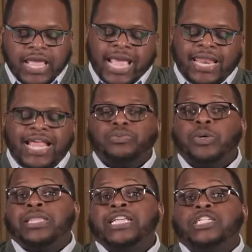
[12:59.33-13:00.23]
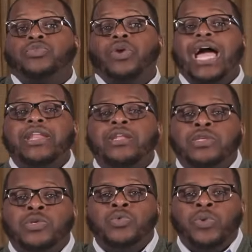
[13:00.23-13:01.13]
And that's what they try to
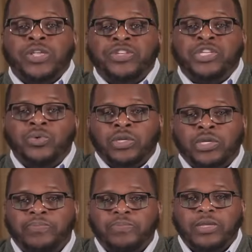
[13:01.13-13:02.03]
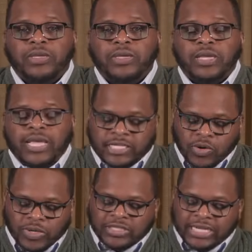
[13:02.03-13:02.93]
do with Judah.
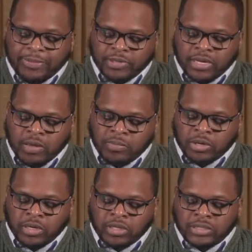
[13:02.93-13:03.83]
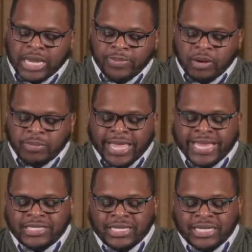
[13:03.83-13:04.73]
So in chapter number chapter number
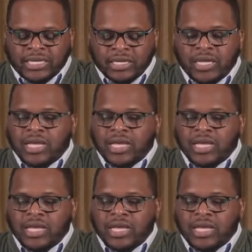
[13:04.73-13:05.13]
18